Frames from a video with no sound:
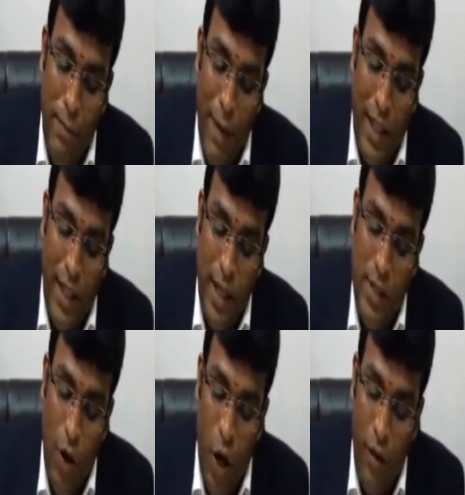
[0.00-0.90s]

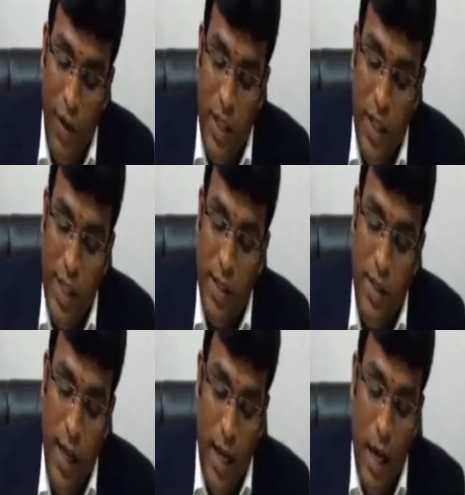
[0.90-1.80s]
matters on which
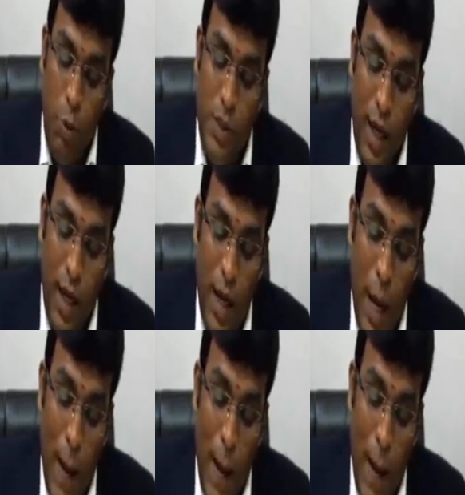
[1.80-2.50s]
GST Council